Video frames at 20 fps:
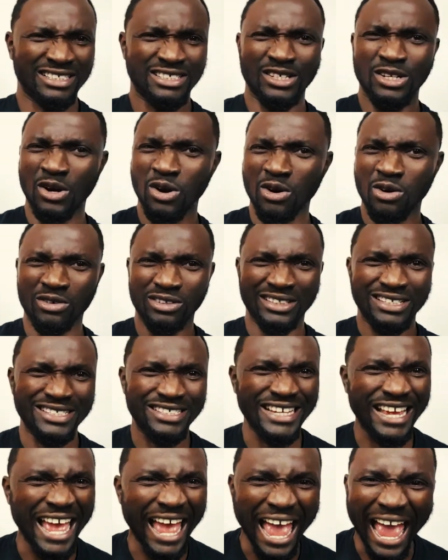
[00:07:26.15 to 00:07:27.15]
you know,
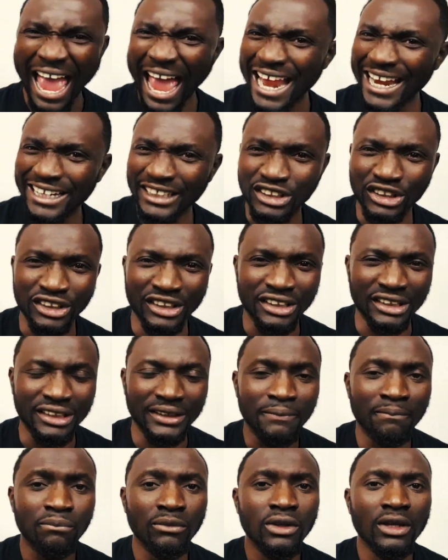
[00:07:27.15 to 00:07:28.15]
this energy.
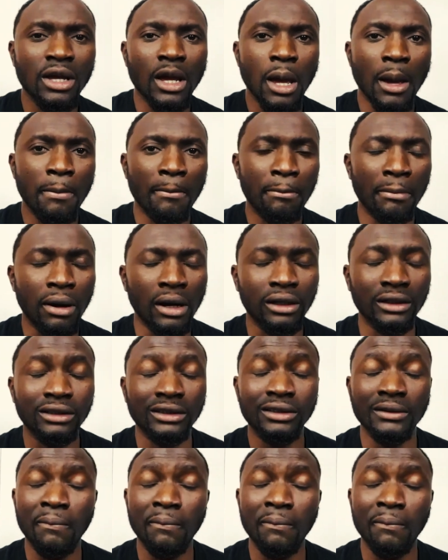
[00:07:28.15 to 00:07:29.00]
But